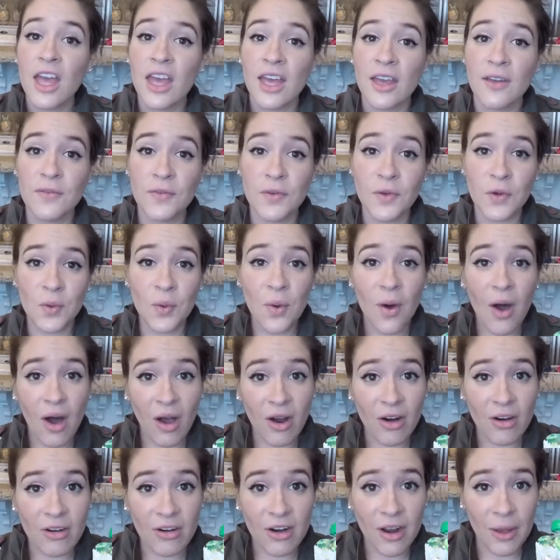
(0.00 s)
If you
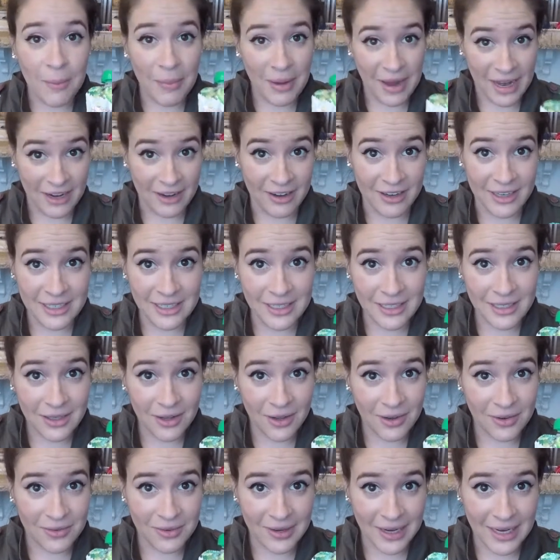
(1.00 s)
are a parent
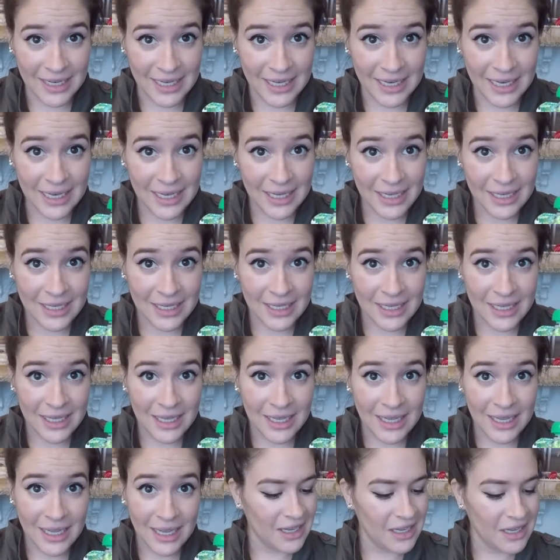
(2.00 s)
already,
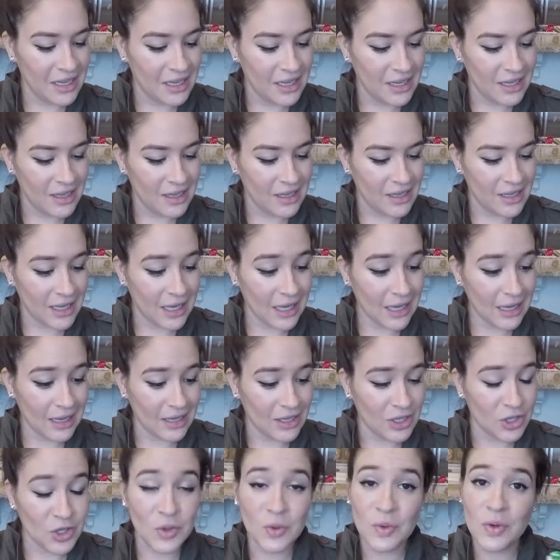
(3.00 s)
yeah,
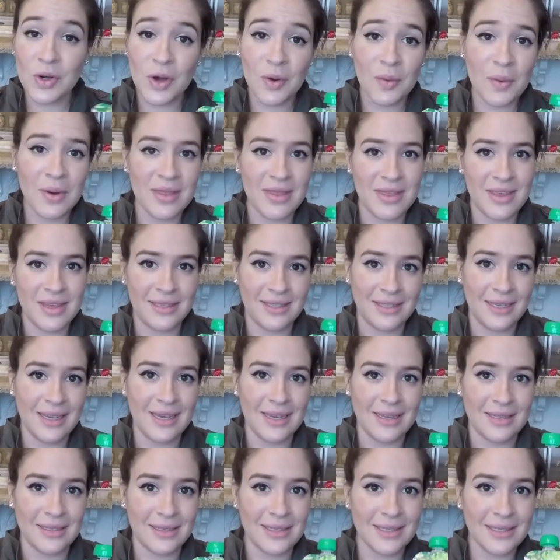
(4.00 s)
you know what this
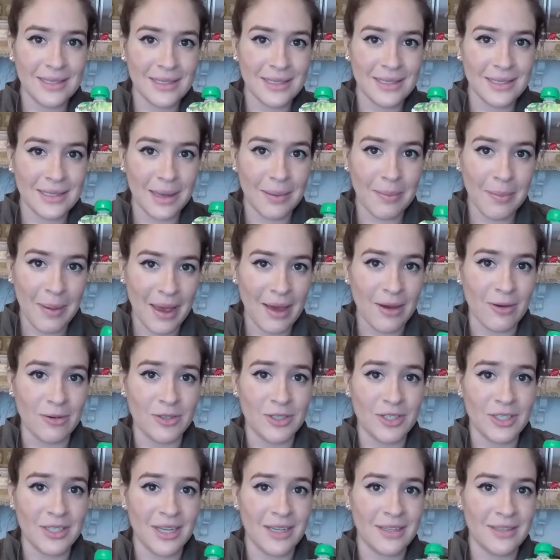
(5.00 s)
is. This is a
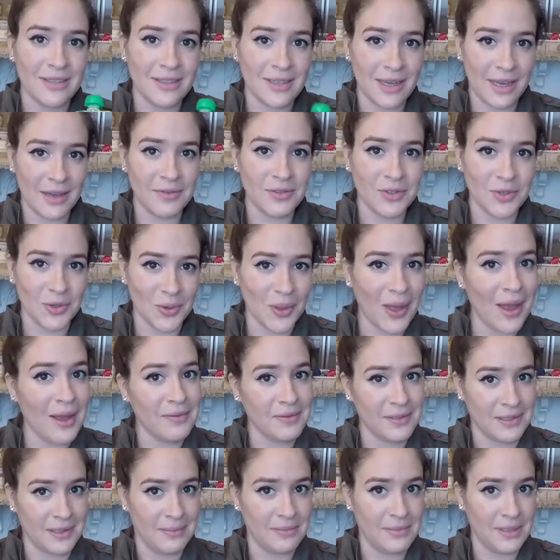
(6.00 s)
pouch that saves your
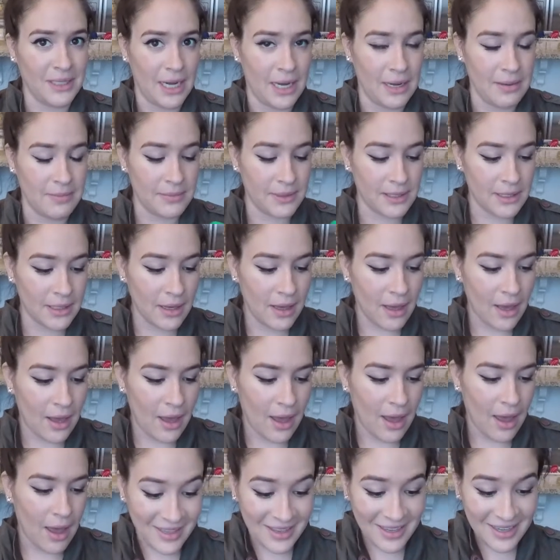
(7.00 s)
life sometimes.
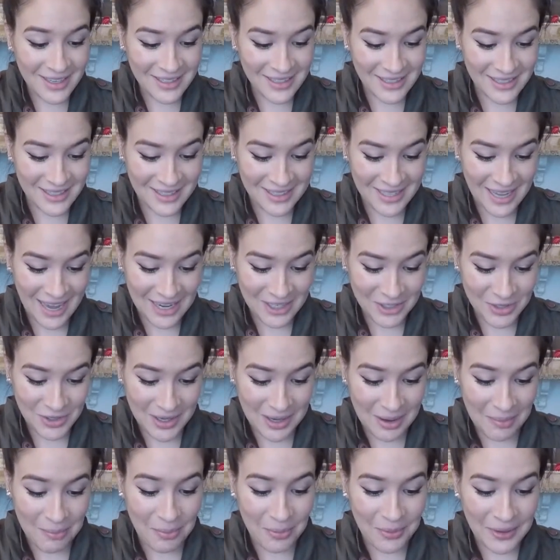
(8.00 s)
This is
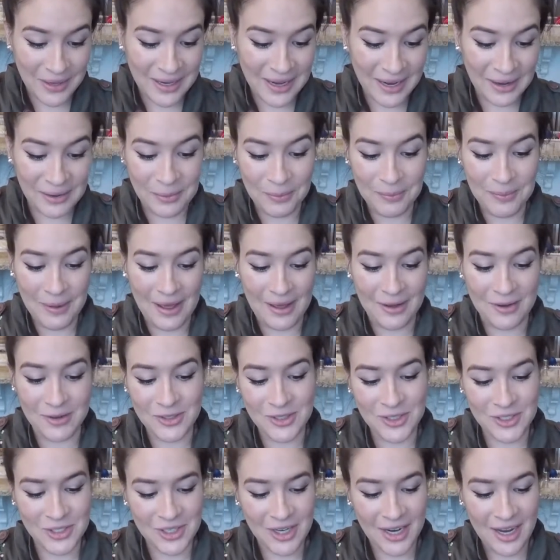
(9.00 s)
actually a prenatal
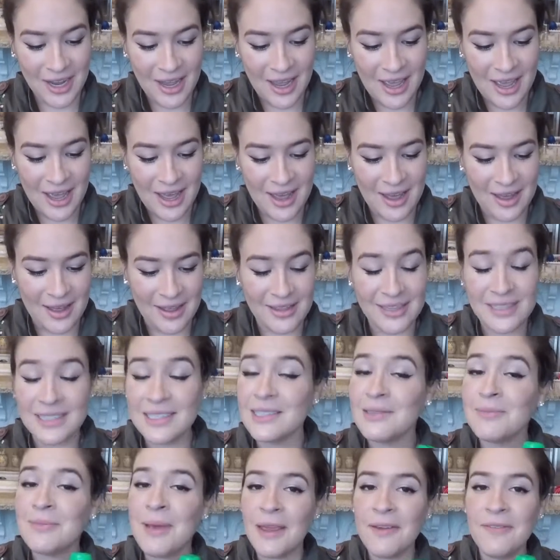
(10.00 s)
pouch. This
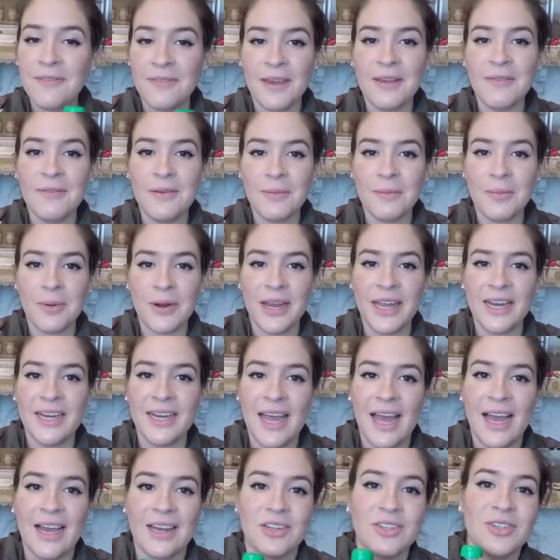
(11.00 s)
is my favorite brand,
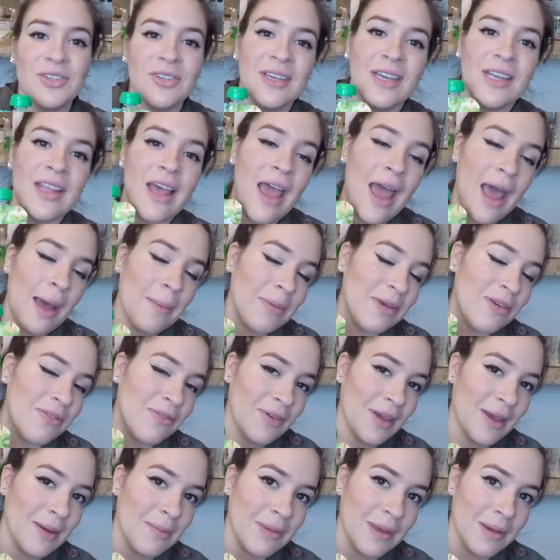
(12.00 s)
actually, the Happy
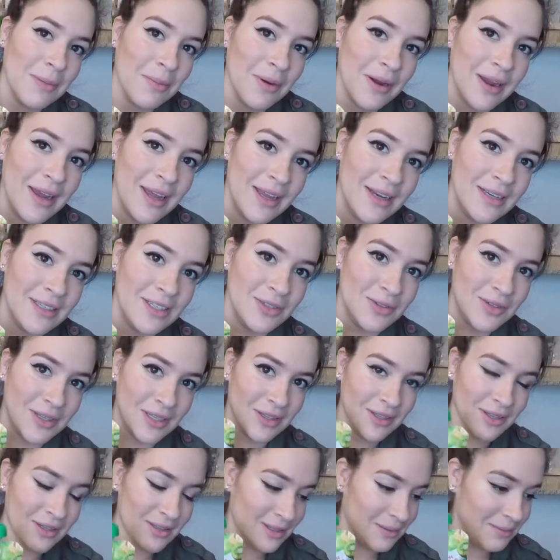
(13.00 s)
Family brand. You
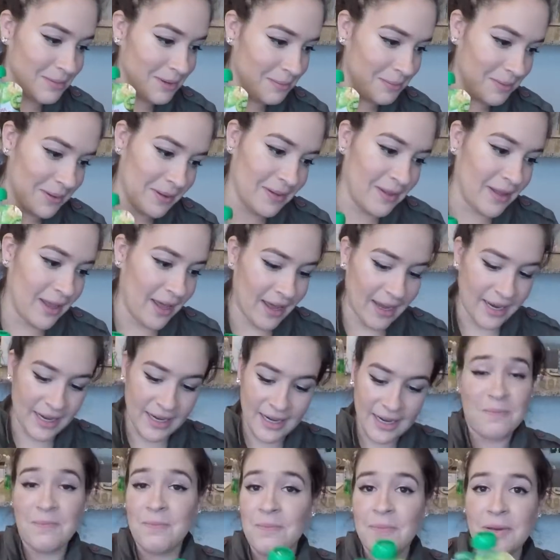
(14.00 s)
can look them up
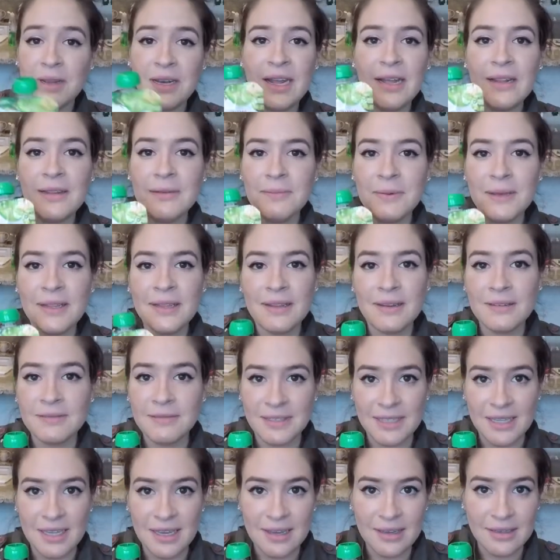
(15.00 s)
online. Penelope
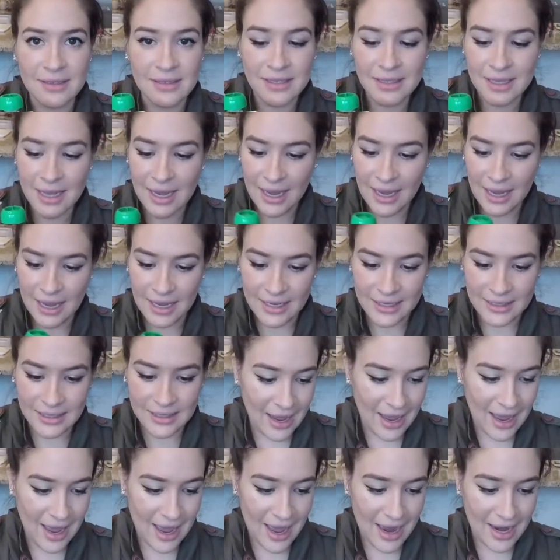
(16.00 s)
loves these, and
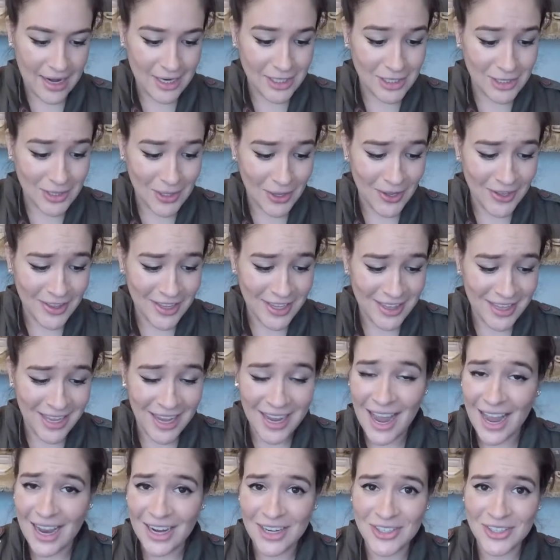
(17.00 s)
I saw that
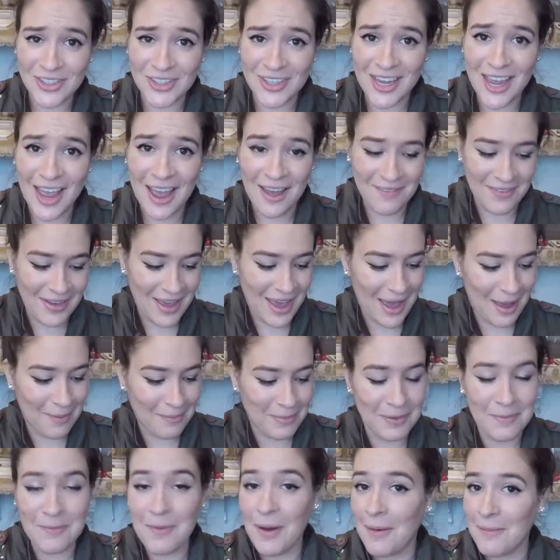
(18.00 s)
they actually have a
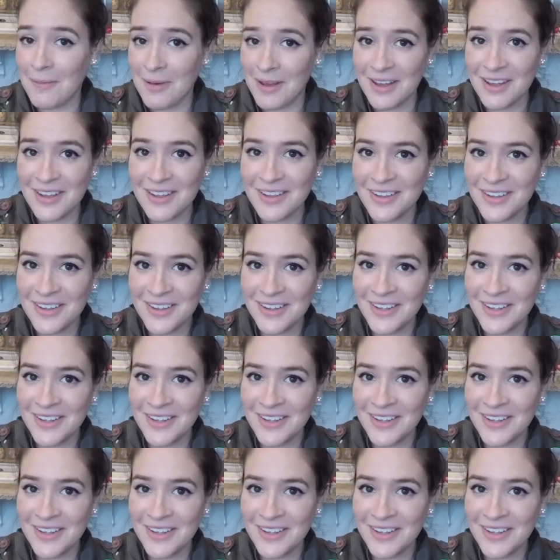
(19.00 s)
Happy Mama.